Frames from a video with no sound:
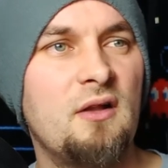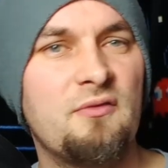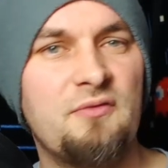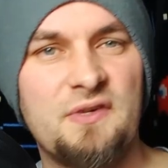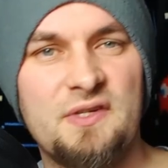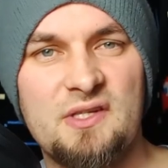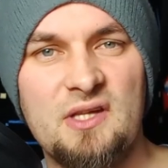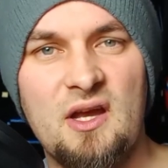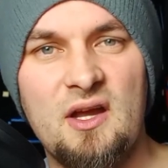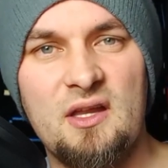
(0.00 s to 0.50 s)
for
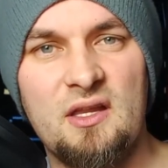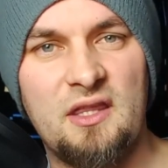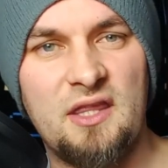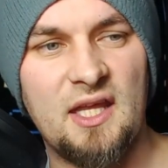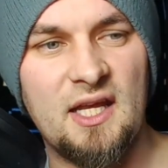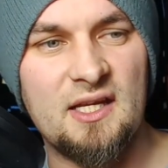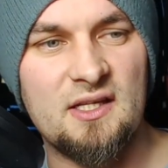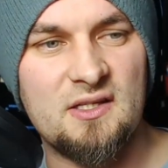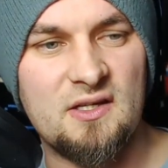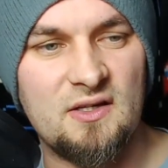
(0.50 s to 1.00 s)
certain
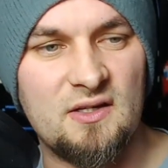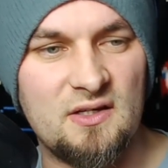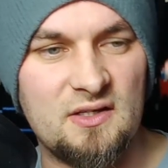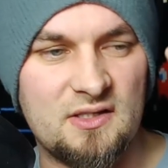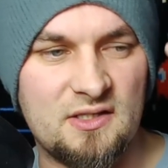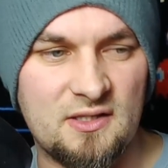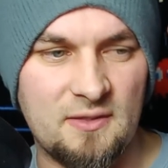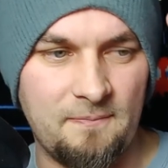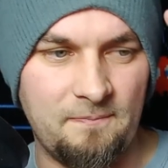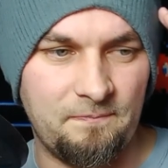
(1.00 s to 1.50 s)
things,
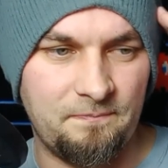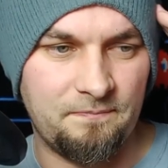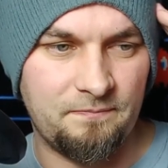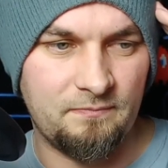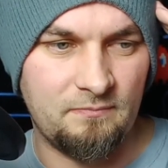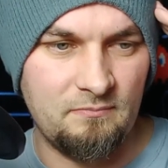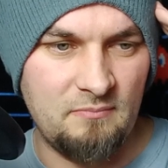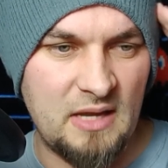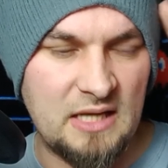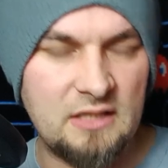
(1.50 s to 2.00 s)
because
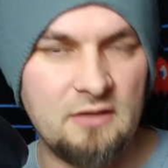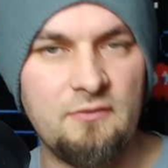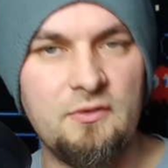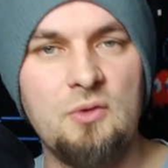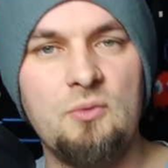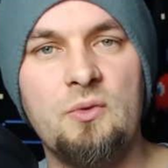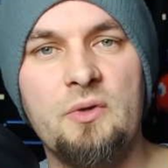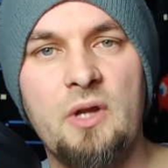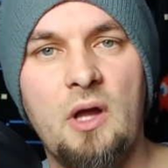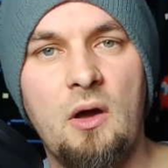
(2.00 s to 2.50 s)
many of
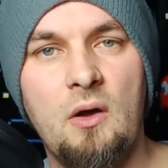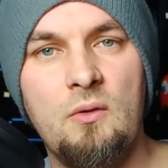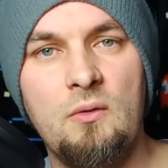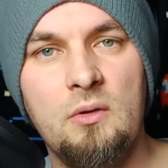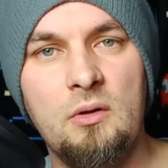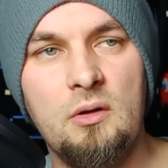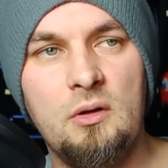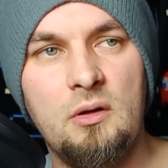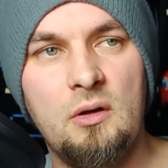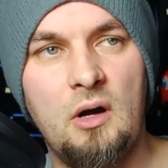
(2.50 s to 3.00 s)
you will know
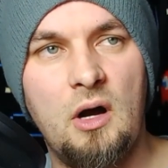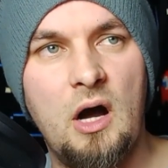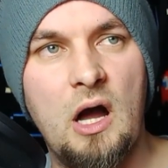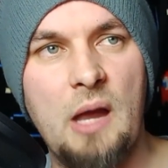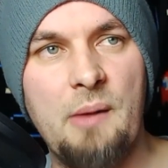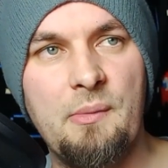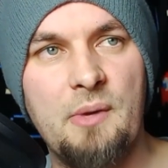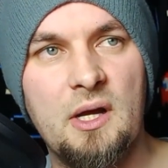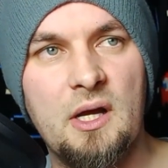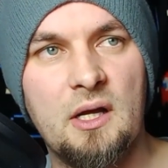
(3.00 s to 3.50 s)

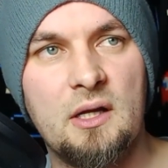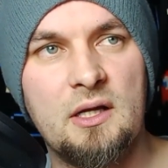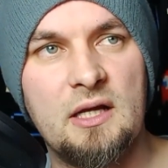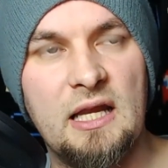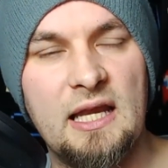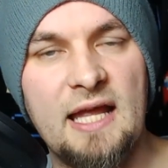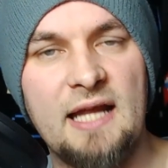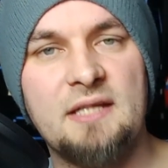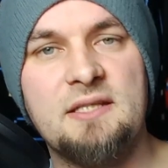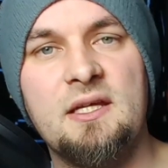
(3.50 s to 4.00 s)
I'm a
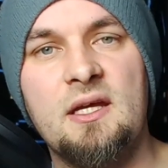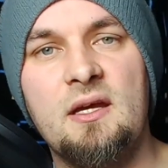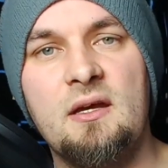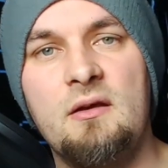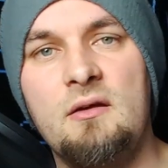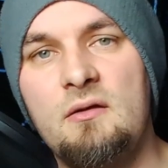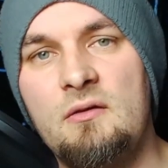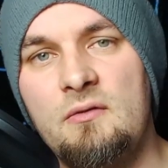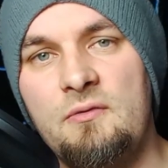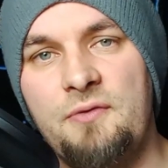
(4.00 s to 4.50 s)
collector
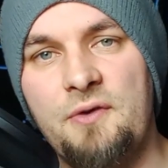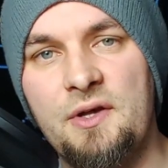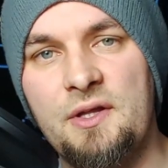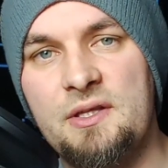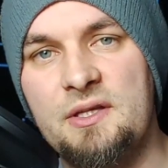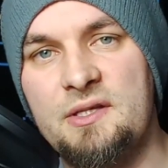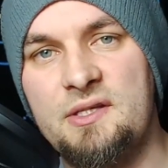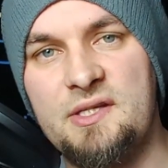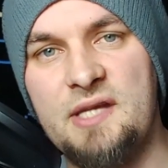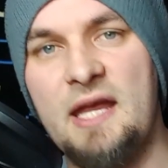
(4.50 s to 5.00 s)
for
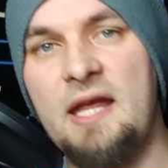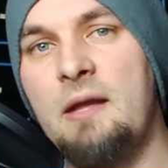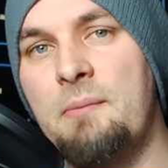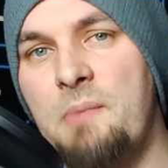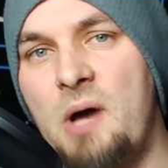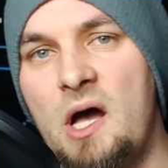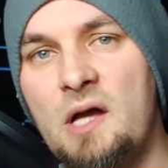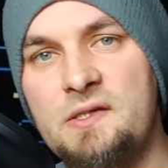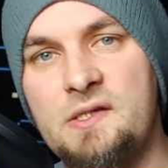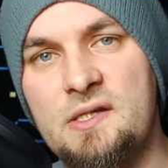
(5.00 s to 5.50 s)
the Sega
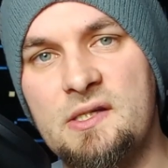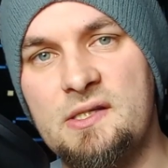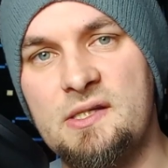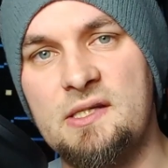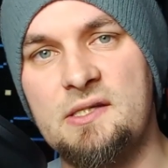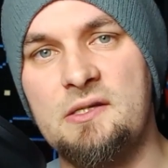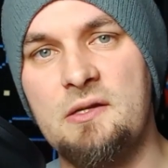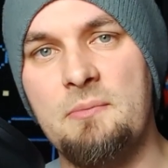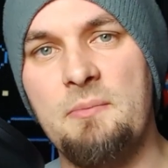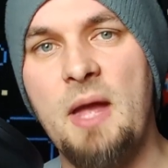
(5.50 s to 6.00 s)
Master
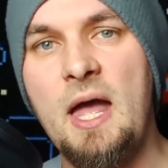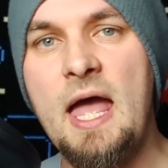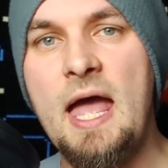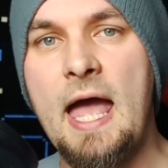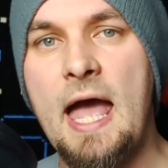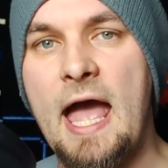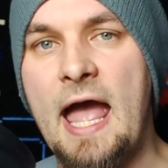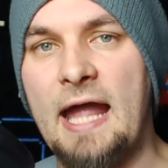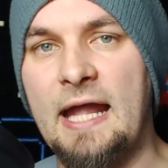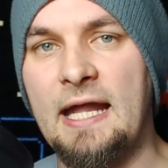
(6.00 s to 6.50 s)
System
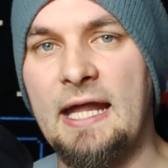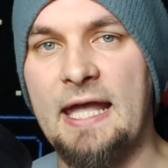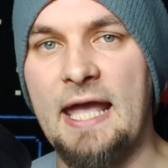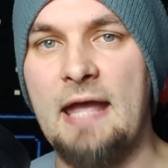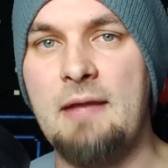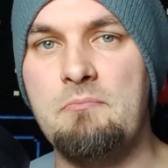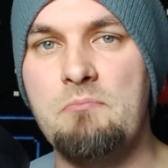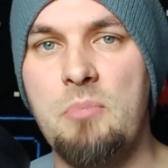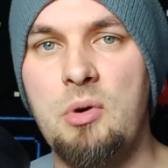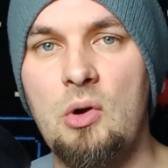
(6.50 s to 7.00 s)
and
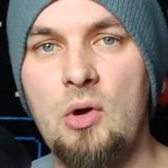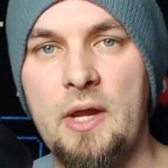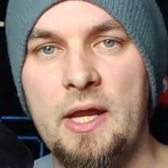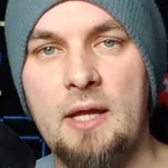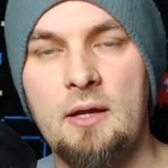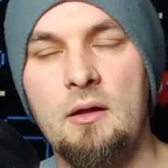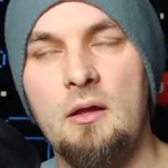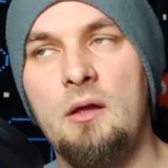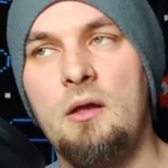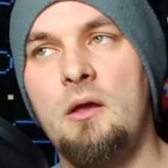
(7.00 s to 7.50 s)
Game Boy.
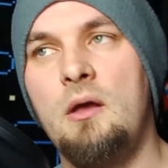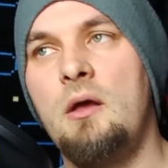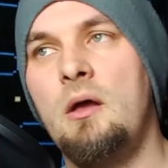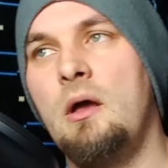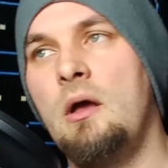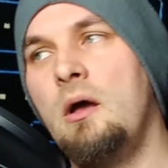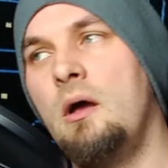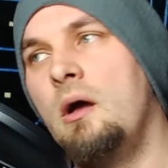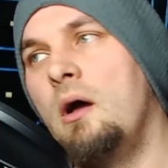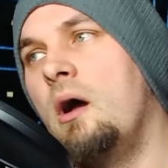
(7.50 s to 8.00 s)

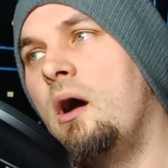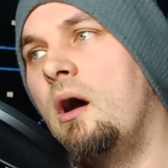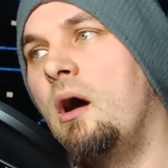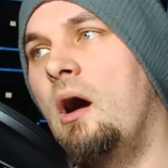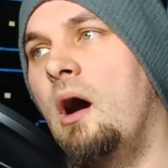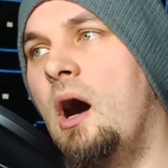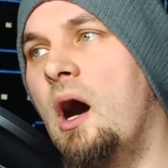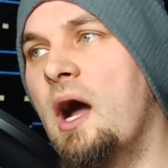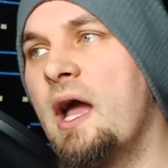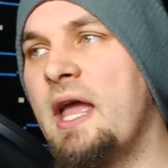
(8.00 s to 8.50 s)

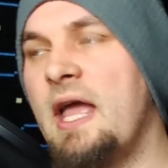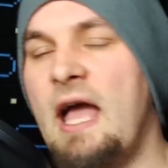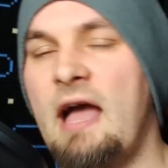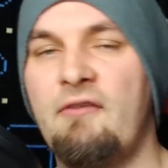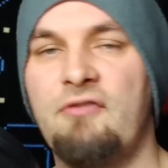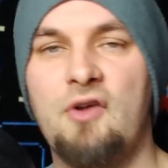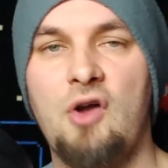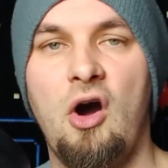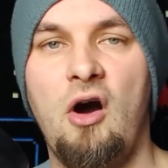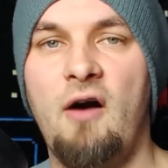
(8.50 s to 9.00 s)
I
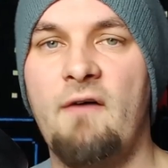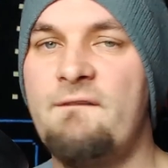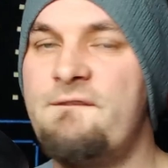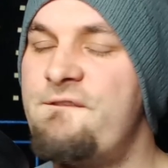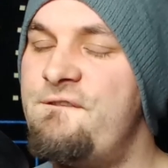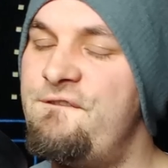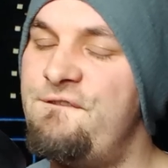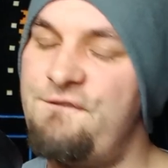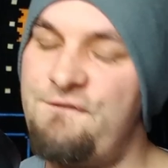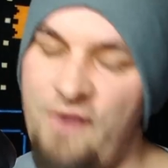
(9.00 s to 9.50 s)
have got
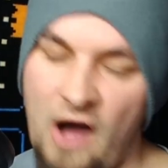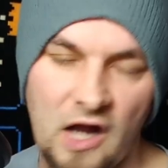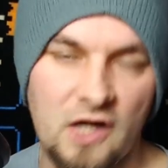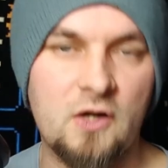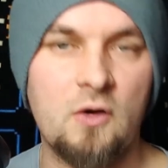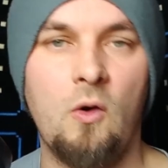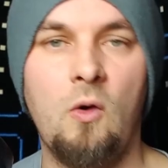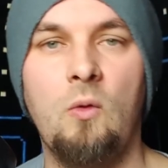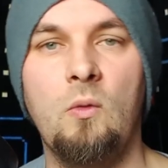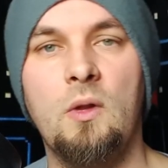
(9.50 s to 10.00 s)

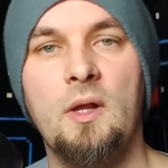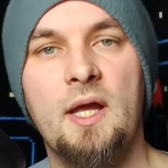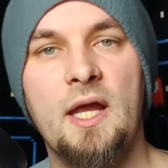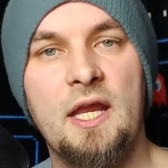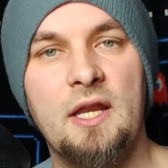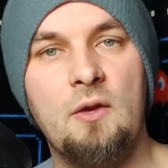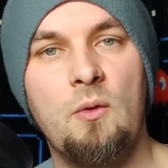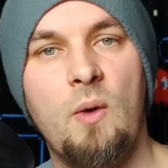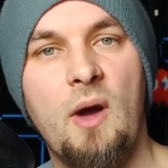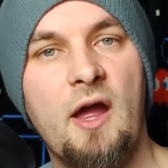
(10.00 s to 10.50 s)
fuck all
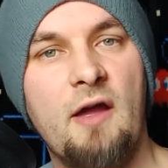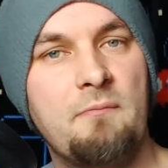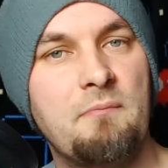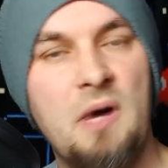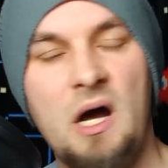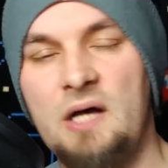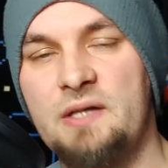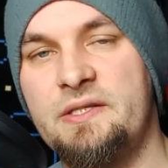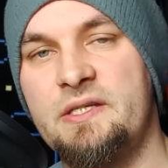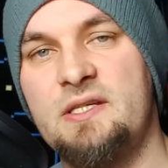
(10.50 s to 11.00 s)
in the way of
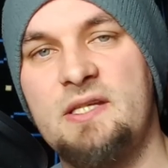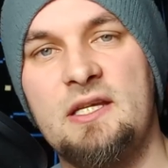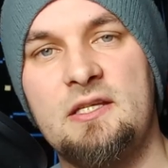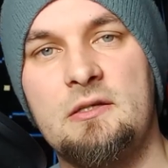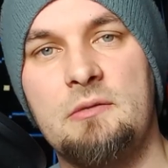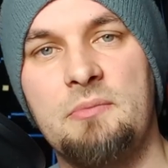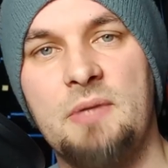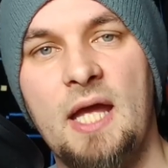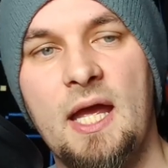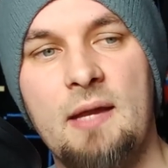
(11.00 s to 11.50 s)
Master
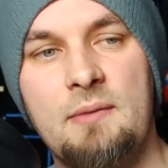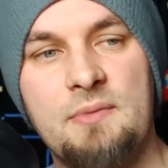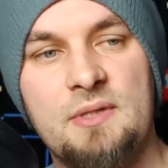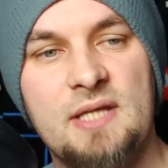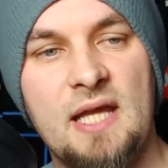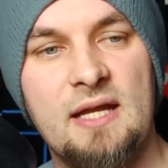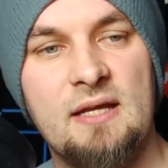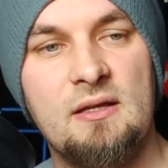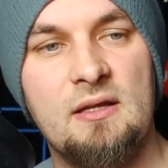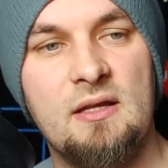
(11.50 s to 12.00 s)
System games